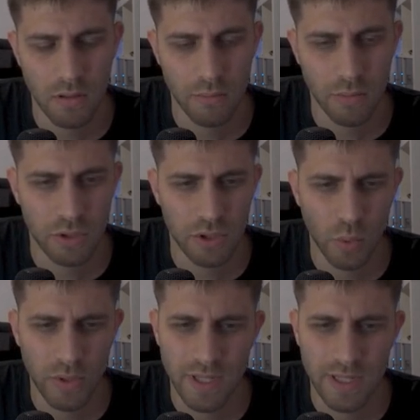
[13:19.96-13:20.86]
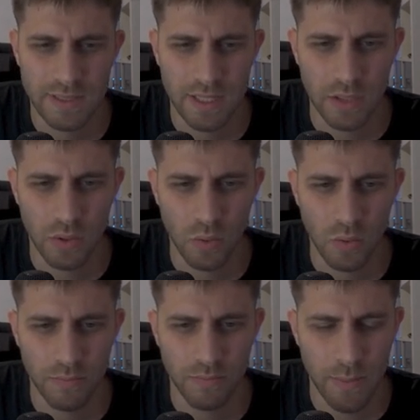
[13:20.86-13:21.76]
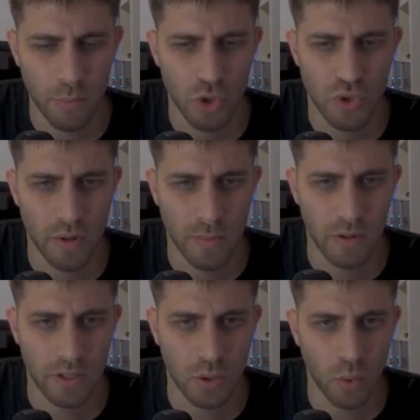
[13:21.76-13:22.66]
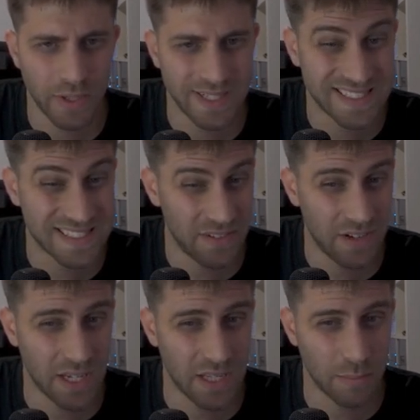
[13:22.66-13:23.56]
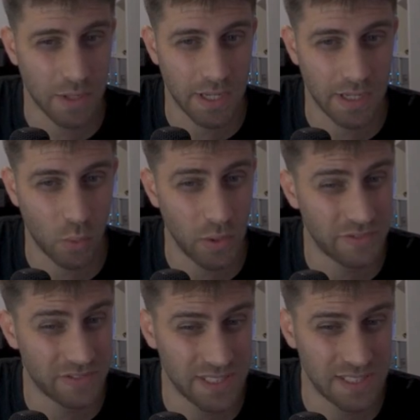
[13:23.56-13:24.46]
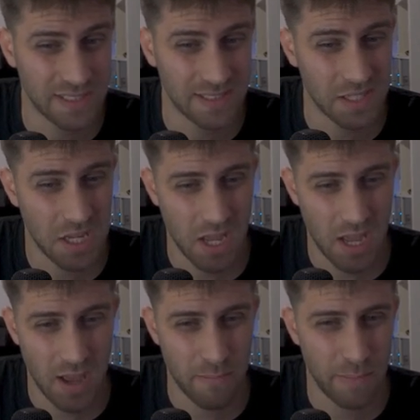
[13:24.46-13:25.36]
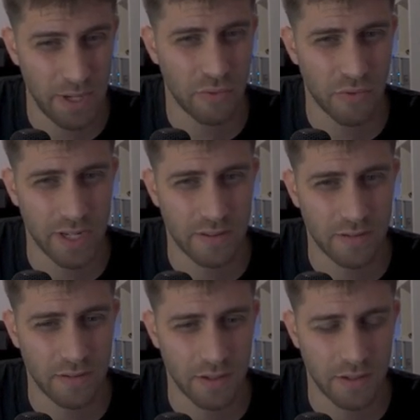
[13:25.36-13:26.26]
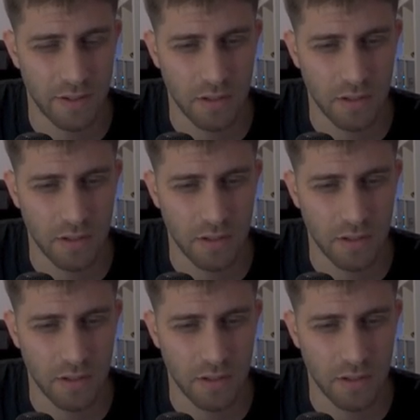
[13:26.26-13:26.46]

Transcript: Because queen takes a2, I'm not sure about it. Queen e7 I can play, and queen f6 is a big threat here.